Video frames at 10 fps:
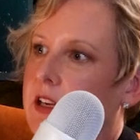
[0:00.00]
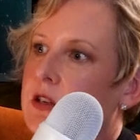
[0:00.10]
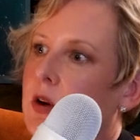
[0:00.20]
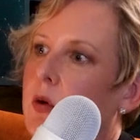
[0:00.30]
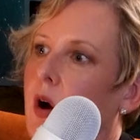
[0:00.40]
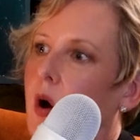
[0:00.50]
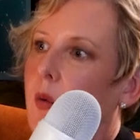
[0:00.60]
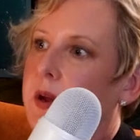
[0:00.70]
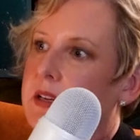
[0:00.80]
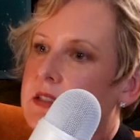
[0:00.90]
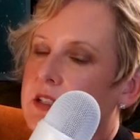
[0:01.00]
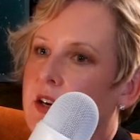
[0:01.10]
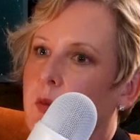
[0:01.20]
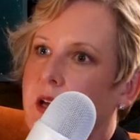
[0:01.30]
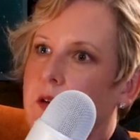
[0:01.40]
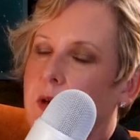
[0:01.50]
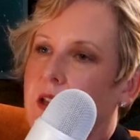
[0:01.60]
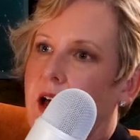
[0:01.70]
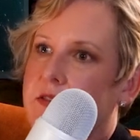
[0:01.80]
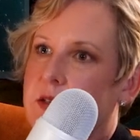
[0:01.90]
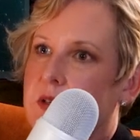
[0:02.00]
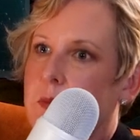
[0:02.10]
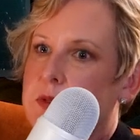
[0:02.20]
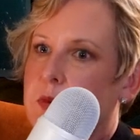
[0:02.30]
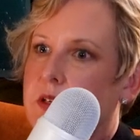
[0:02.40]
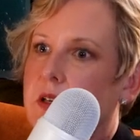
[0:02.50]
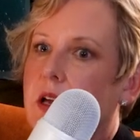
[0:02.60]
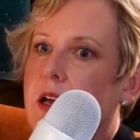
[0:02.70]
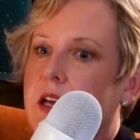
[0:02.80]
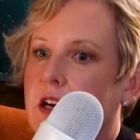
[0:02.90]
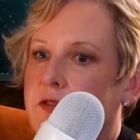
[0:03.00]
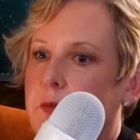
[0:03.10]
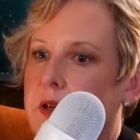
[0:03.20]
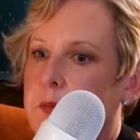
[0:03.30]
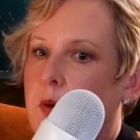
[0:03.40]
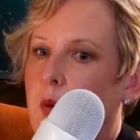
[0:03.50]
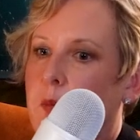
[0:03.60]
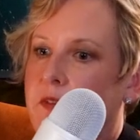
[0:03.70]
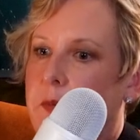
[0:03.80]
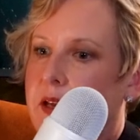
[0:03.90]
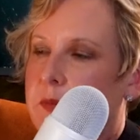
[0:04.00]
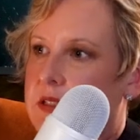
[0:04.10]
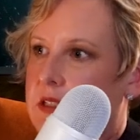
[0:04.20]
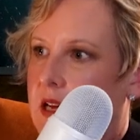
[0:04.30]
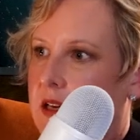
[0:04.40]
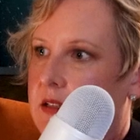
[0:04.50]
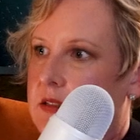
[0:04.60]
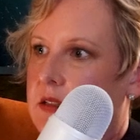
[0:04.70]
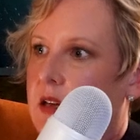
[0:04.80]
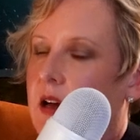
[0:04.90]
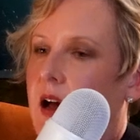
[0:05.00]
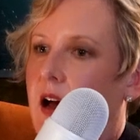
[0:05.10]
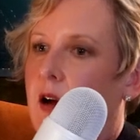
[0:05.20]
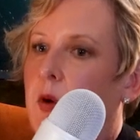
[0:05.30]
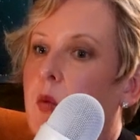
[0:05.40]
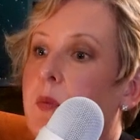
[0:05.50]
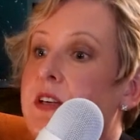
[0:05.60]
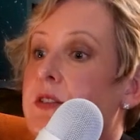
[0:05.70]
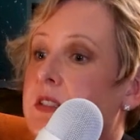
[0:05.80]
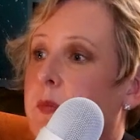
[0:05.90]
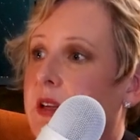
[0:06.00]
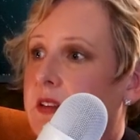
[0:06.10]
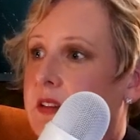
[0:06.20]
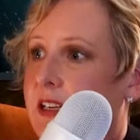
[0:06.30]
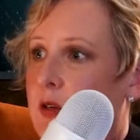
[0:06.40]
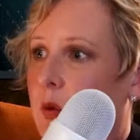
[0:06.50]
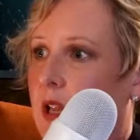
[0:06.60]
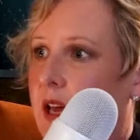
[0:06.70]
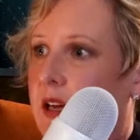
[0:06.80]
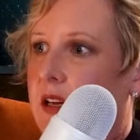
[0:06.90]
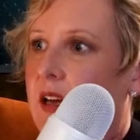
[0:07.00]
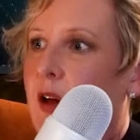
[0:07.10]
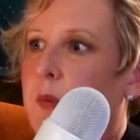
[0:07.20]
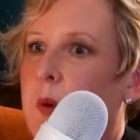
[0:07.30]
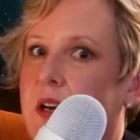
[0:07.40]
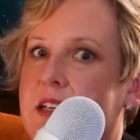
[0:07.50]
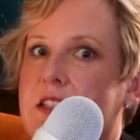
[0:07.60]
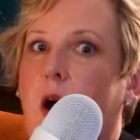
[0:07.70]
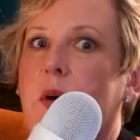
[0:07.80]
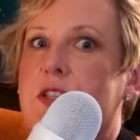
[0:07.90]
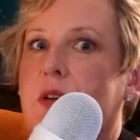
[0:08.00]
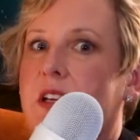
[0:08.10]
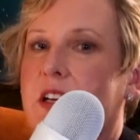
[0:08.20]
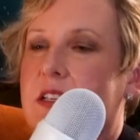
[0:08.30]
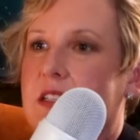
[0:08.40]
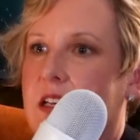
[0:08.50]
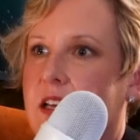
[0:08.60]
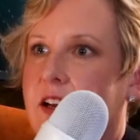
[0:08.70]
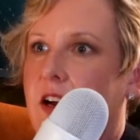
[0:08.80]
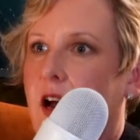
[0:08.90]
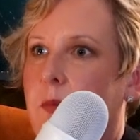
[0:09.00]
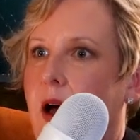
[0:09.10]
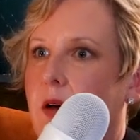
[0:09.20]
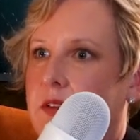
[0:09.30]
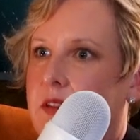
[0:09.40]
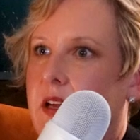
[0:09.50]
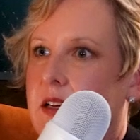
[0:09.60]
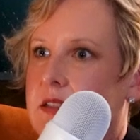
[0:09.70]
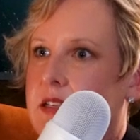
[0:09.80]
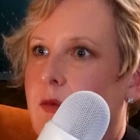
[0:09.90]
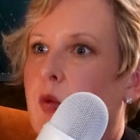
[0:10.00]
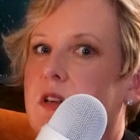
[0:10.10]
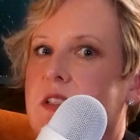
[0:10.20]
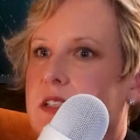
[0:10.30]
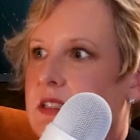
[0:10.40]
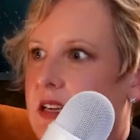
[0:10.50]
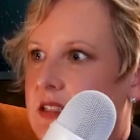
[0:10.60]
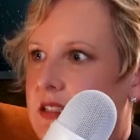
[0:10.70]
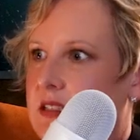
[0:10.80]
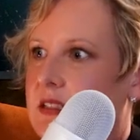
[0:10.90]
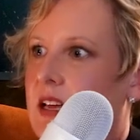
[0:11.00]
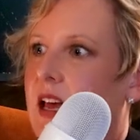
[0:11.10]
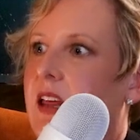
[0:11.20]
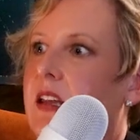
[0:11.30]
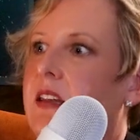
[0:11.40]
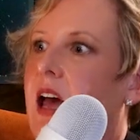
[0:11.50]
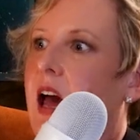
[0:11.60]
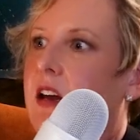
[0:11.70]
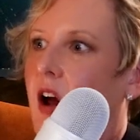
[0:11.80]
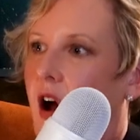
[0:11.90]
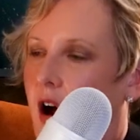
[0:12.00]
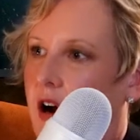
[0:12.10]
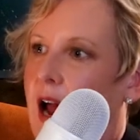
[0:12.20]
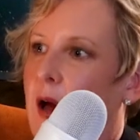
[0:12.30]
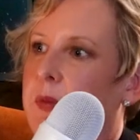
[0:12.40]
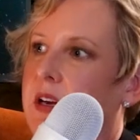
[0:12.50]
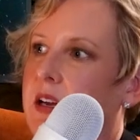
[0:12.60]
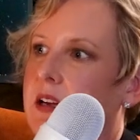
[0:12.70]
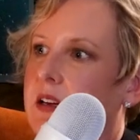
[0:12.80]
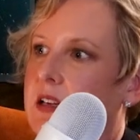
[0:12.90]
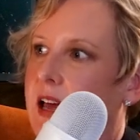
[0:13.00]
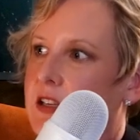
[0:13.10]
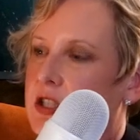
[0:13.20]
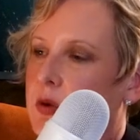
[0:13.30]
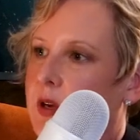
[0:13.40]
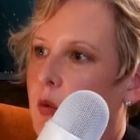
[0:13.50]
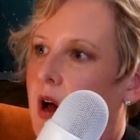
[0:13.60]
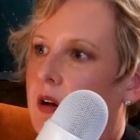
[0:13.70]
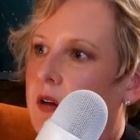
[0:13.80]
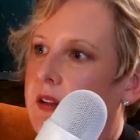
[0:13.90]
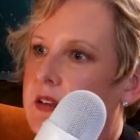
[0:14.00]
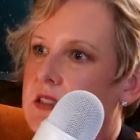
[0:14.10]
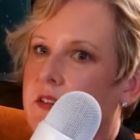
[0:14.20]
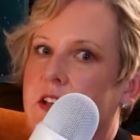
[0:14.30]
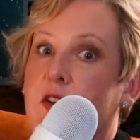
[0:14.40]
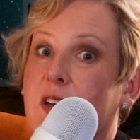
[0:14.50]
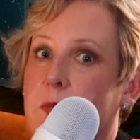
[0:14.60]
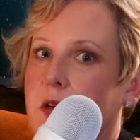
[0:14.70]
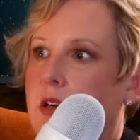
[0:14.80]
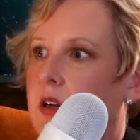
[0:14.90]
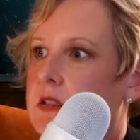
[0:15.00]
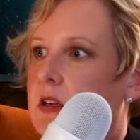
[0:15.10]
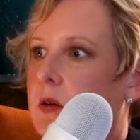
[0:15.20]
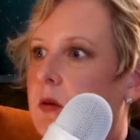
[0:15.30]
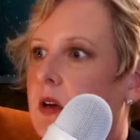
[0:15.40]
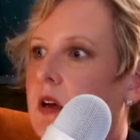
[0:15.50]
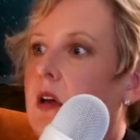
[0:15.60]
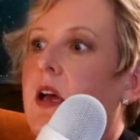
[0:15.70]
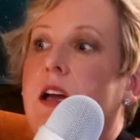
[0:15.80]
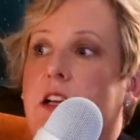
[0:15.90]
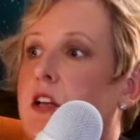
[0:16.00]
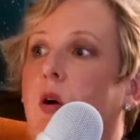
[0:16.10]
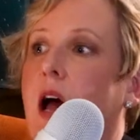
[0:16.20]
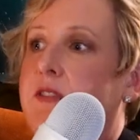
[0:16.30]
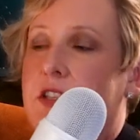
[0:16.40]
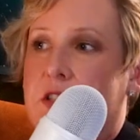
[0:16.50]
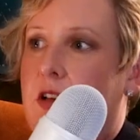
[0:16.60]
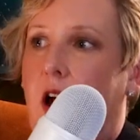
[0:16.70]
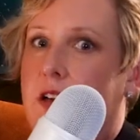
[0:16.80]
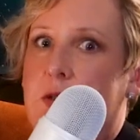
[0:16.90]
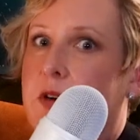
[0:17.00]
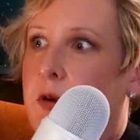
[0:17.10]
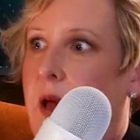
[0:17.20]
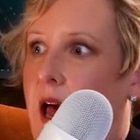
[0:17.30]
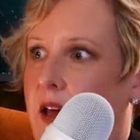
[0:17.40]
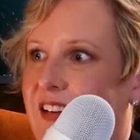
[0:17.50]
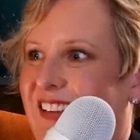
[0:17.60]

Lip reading: You don't always, we laugh. Sometimes we hear from people when we've made mistakes or when we do something that they don't like. But it's always really good to hear about the things that were successes and that are happening and doing well and the stuff that you can build on. So you don't have to just call us when you're mad.